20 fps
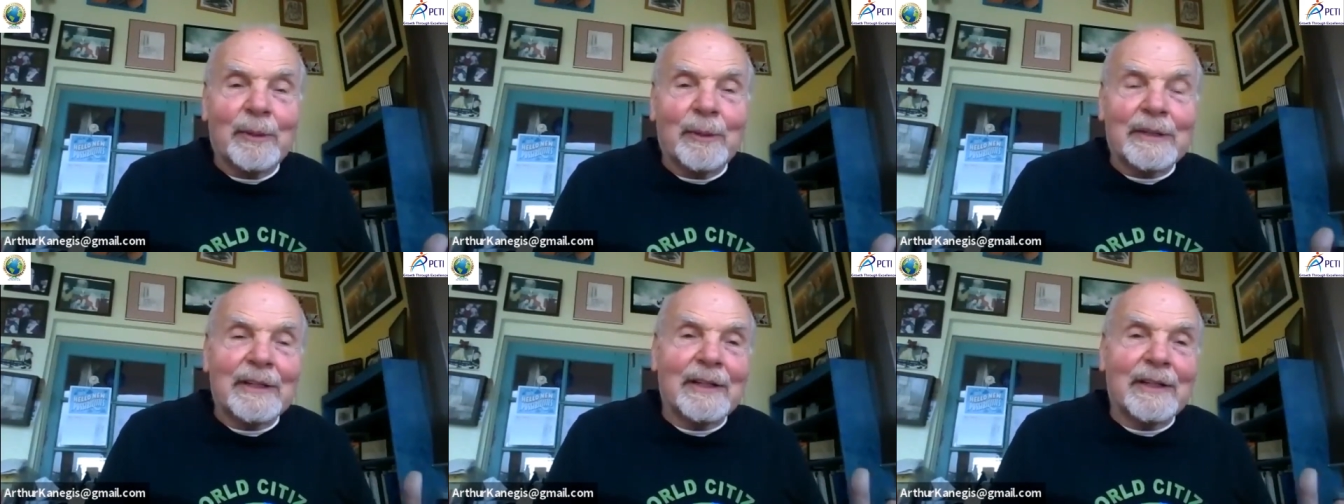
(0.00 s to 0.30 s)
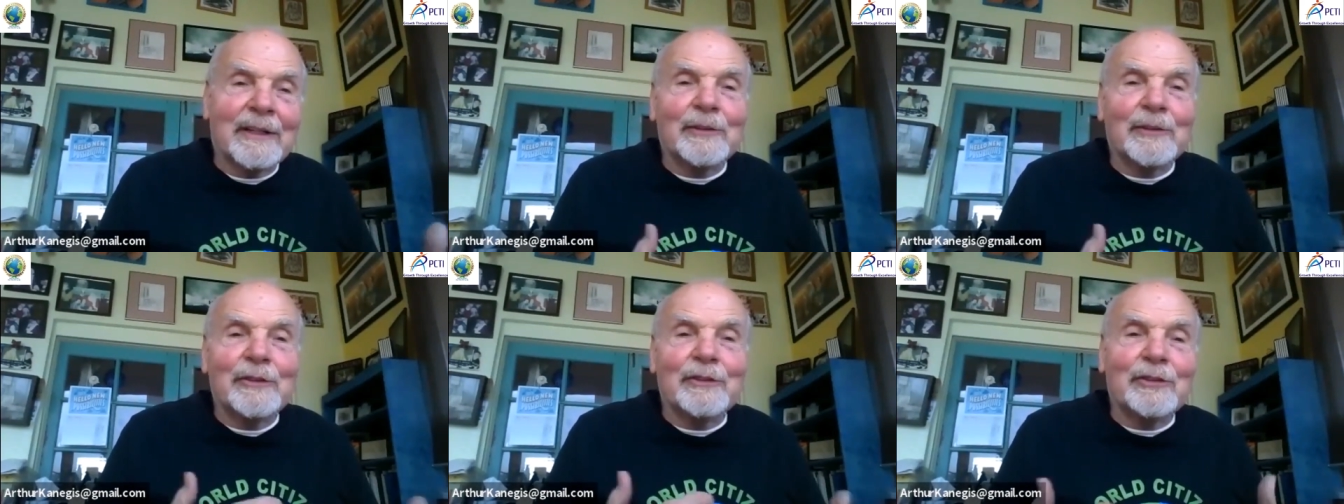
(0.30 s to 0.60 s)
but
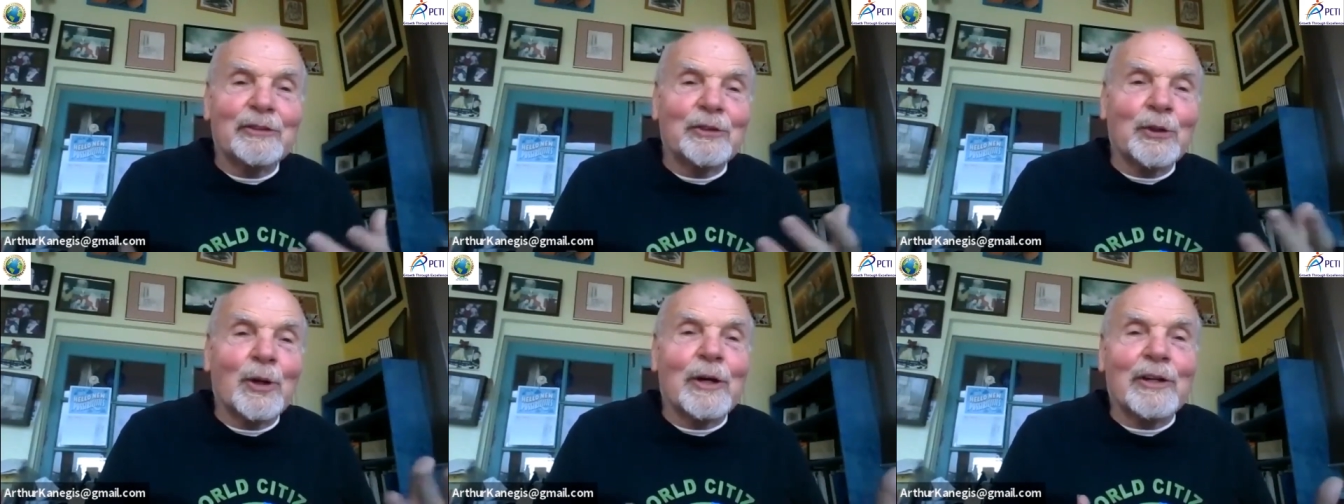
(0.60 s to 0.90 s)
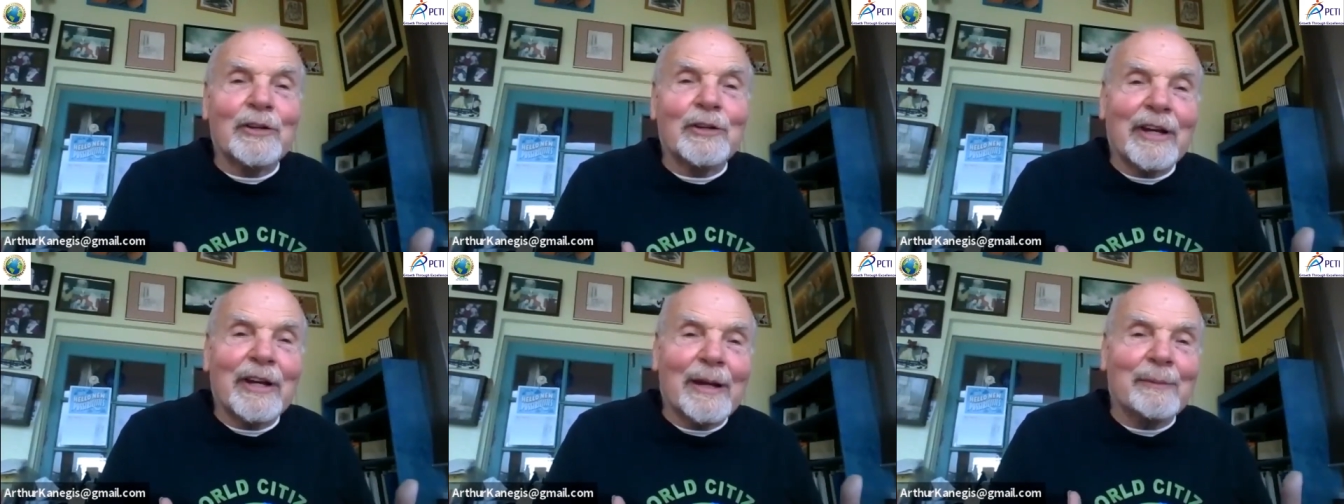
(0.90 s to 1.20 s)
they're sort of
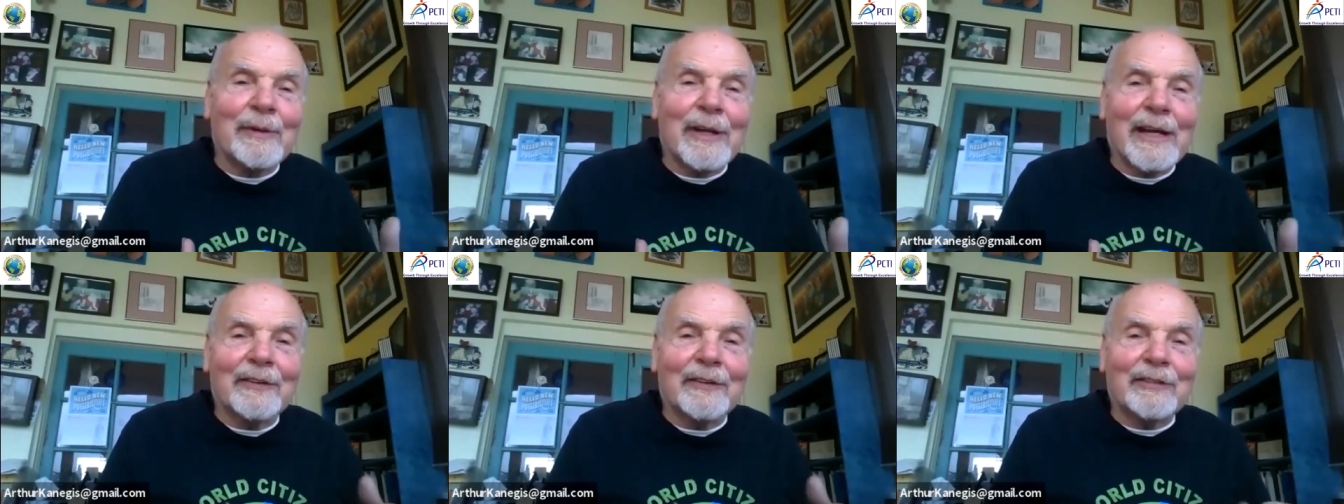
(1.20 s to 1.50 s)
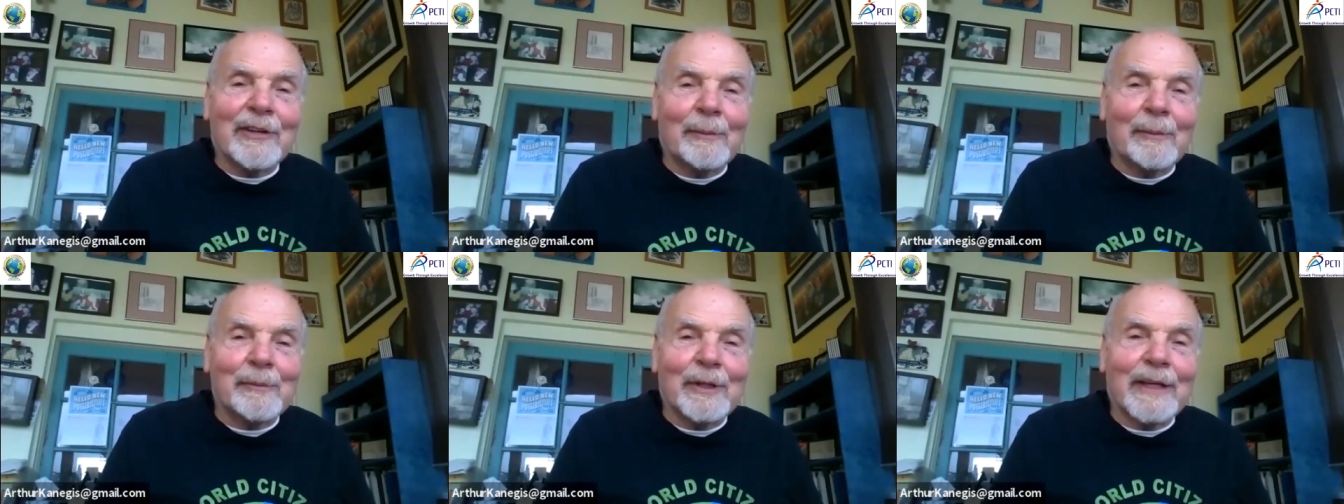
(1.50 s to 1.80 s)
the same thing,
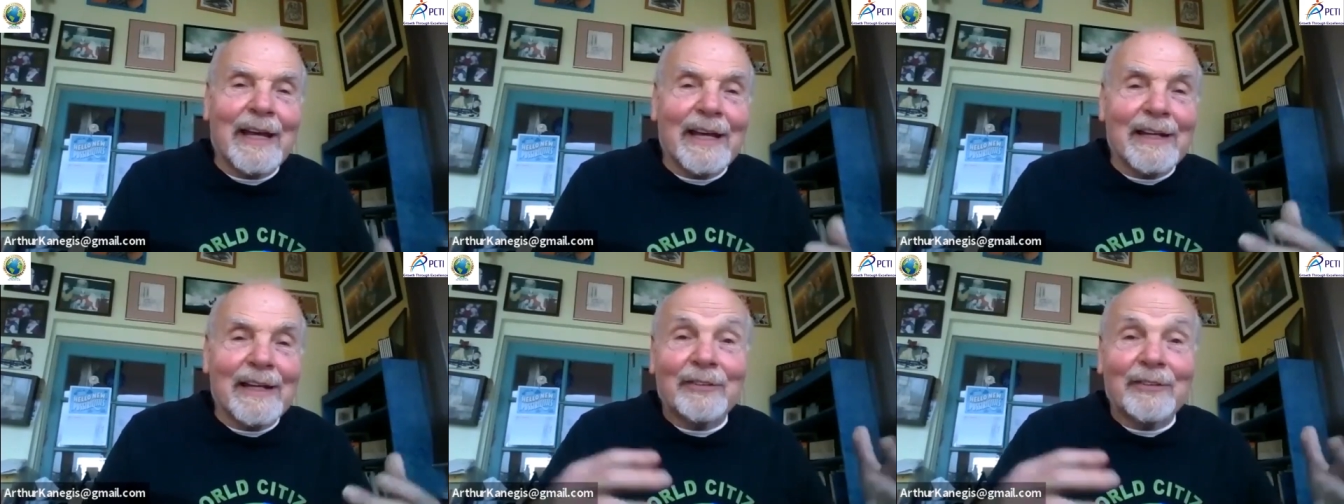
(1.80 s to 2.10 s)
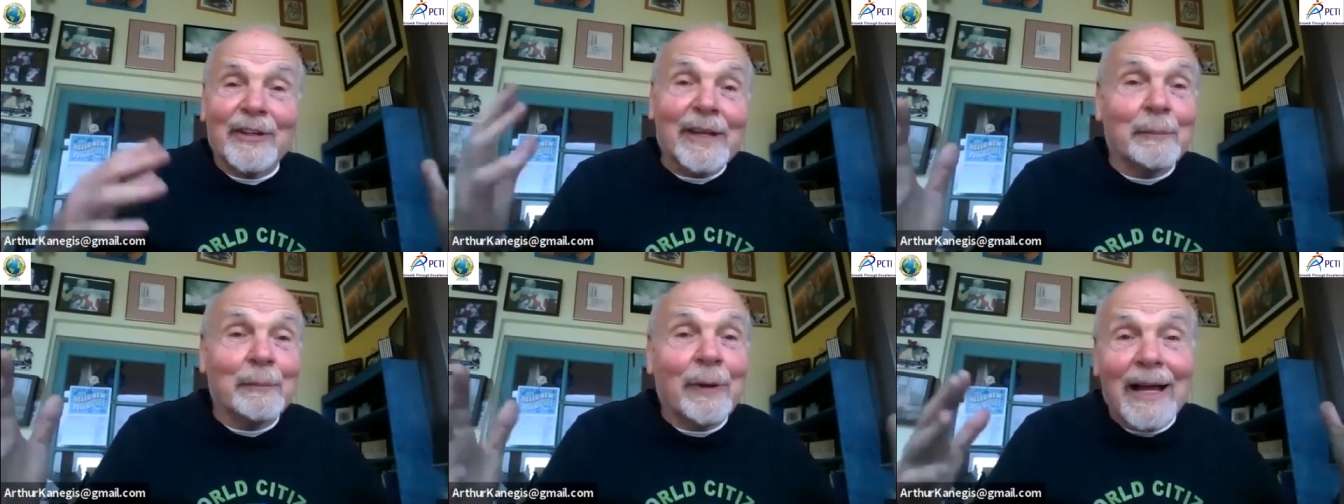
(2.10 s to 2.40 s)
except you can't
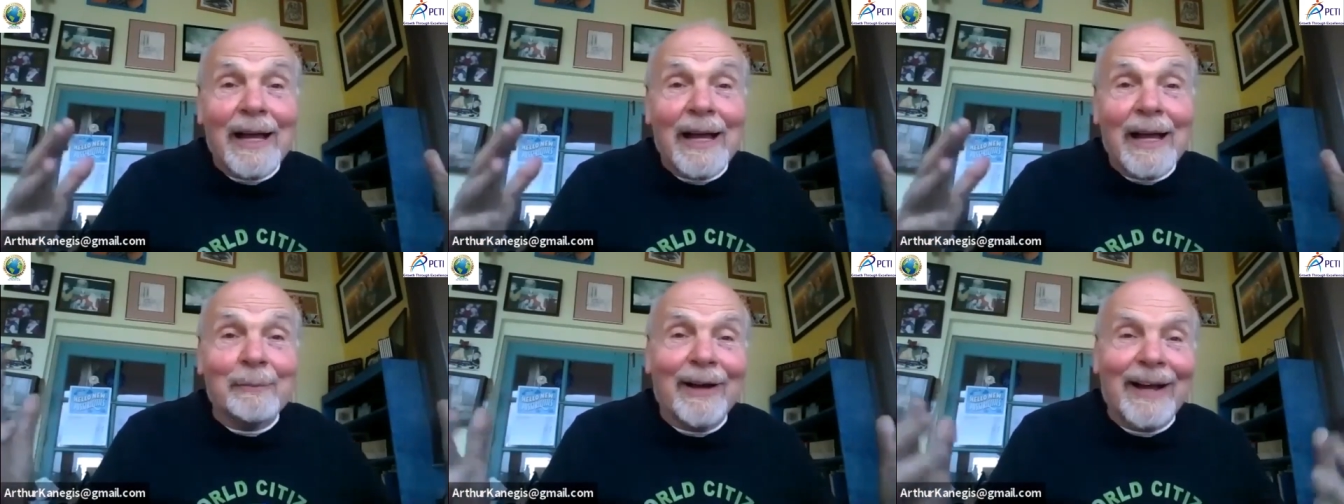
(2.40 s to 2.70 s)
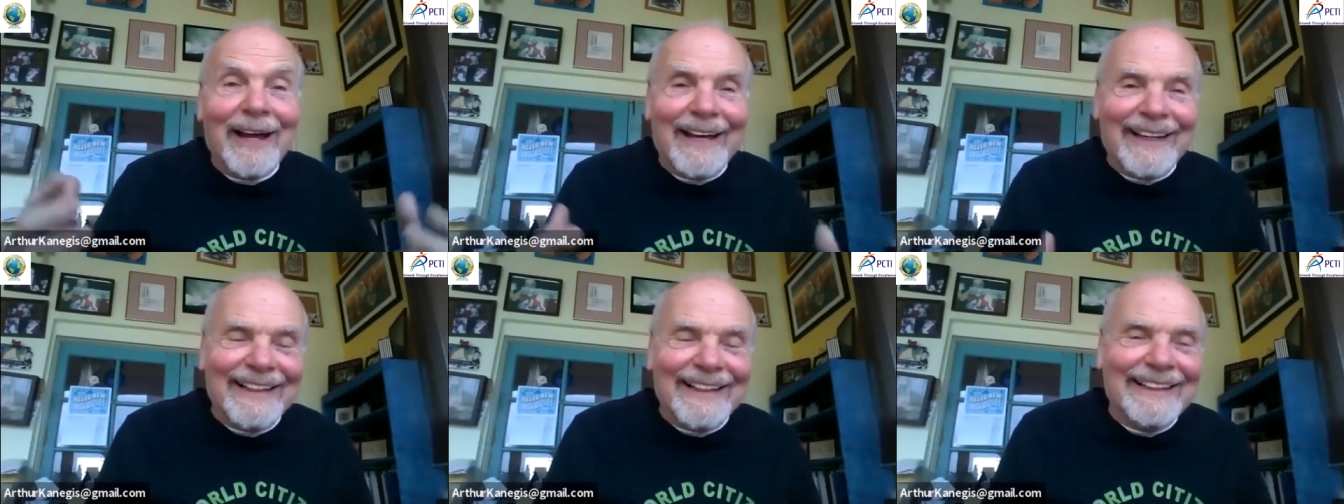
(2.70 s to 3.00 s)
say bye
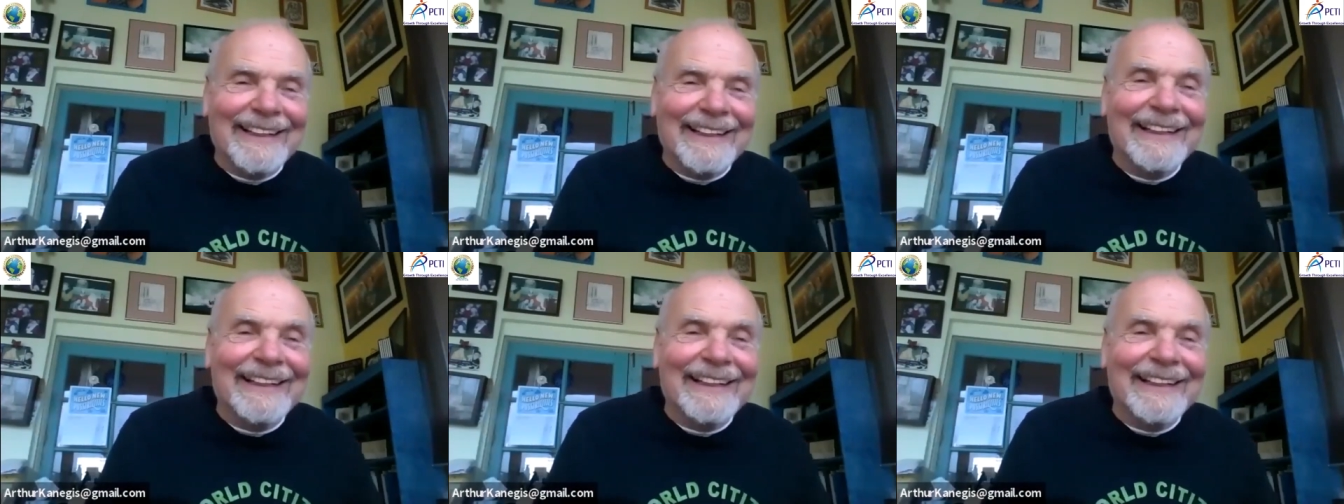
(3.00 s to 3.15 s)
bye.